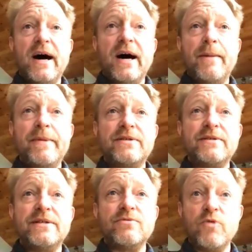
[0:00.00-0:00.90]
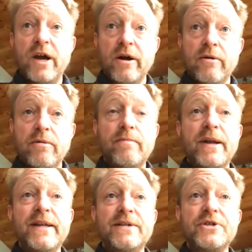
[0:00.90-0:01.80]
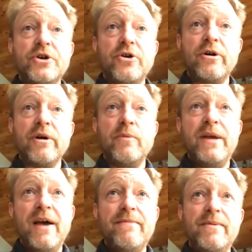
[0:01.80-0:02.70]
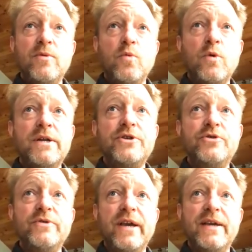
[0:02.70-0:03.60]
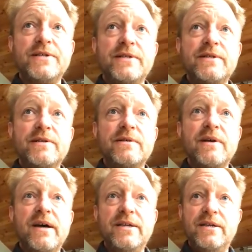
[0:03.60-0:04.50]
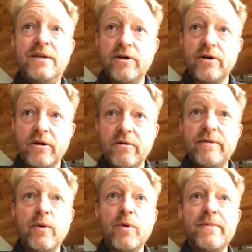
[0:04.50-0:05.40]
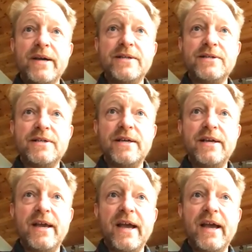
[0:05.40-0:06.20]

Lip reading: It's rare, but it does occur, and we have maybe 1 to 2 cases a year that we might see.